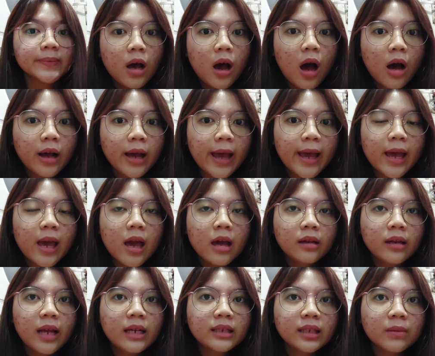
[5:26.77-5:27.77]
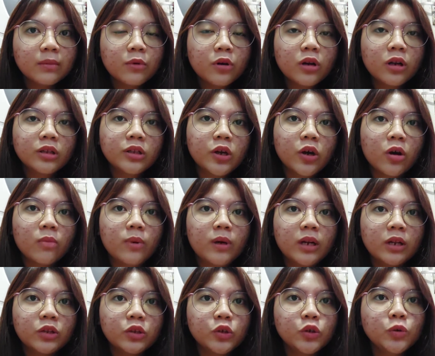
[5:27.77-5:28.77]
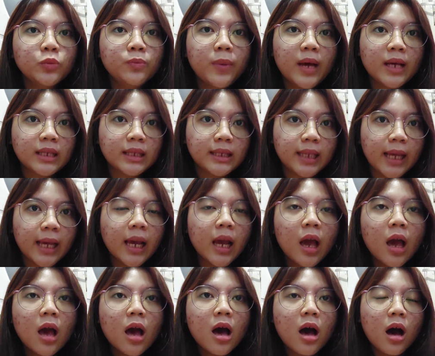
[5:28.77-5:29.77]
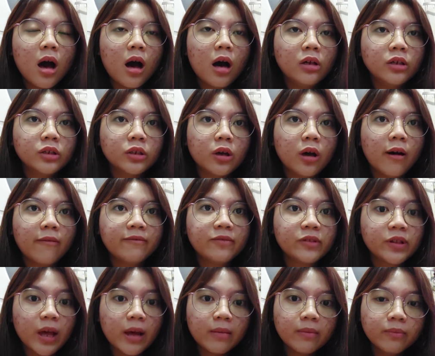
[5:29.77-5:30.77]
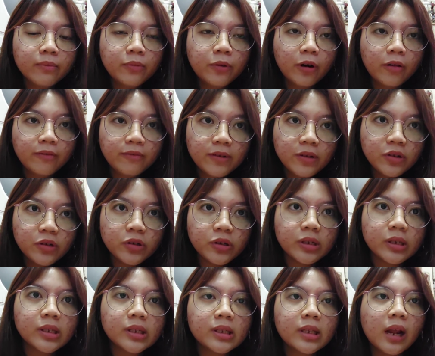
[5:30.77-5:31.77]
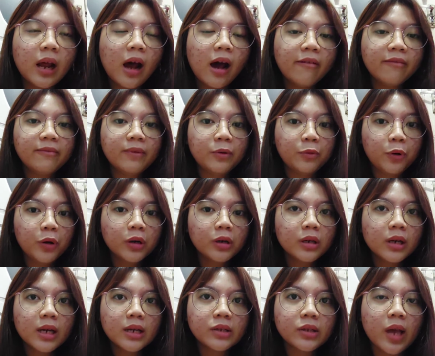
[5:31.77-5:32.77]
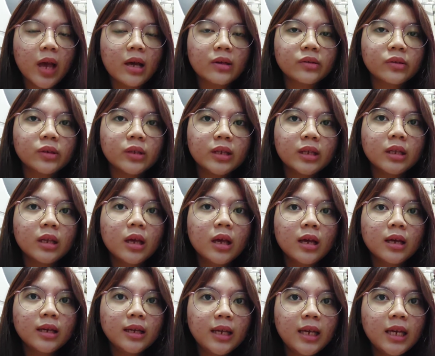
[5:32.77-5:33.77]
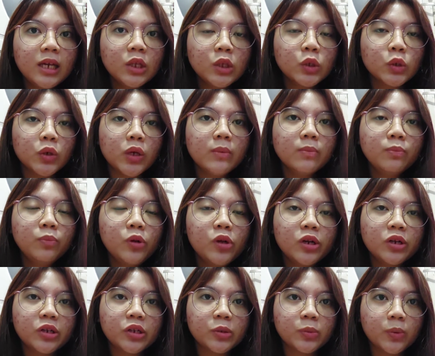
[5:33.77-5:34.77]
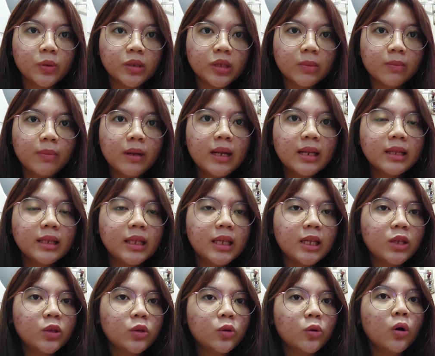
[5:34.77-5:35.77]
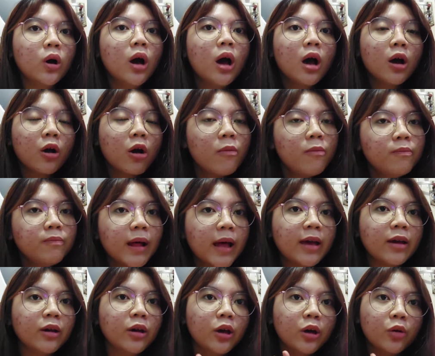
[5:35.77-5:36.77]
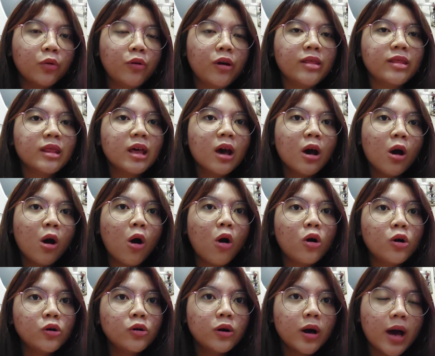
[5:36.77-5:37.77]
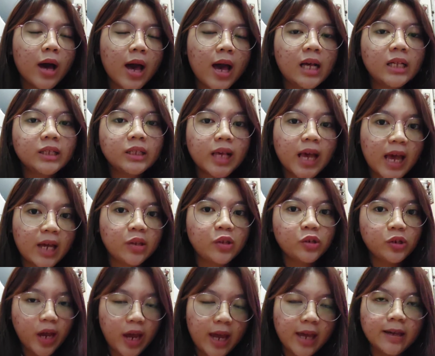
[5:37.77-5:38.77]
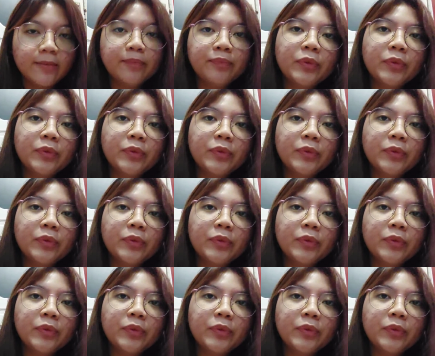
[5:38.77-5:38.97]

Okay, next I'm gonna talk about the two basic of some professions that have been recognized as key to employers' responsibility to comply with OSHA.